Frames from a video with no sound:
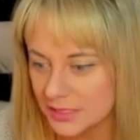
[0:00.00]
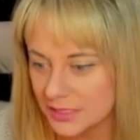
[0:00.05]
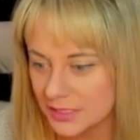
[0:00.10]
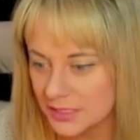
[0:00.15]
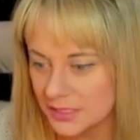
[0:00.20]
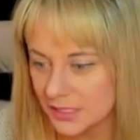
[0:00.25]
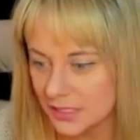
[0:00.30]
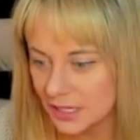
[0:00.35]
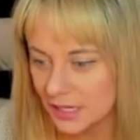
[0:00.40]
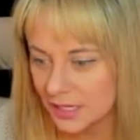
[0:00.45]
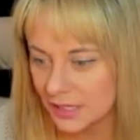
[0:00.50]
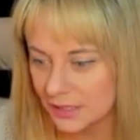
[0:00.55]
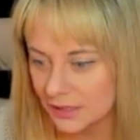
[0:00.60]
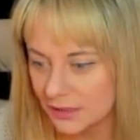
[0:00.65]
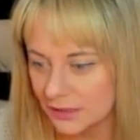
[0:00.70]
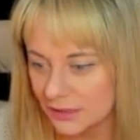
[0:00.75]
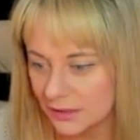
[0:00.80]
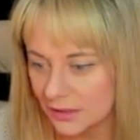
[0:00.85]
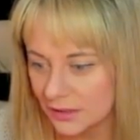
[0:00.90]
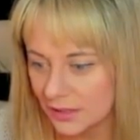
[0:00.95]

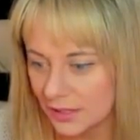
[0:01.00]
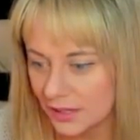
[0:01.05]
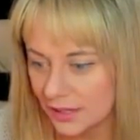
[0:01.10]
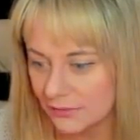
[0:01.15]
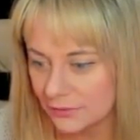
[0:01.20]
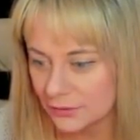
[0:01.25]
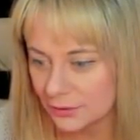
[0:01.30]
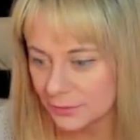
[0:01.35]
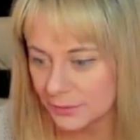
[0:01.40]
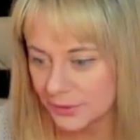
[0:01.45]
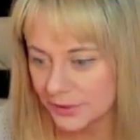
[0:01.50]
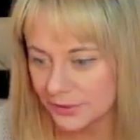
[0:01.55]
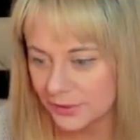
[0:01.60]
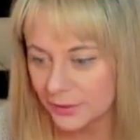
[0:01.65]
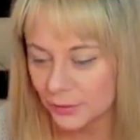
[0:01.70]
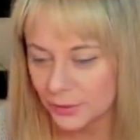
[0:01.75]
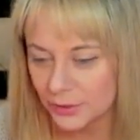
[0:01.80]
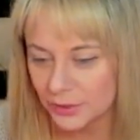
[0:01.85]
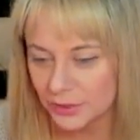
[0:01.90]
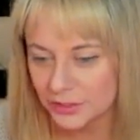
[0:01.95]
done, I'll have her bury
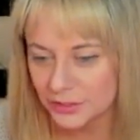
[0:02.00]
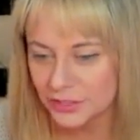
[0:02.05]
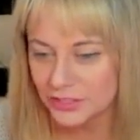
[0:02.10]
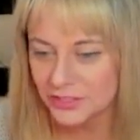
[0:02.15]
Orange.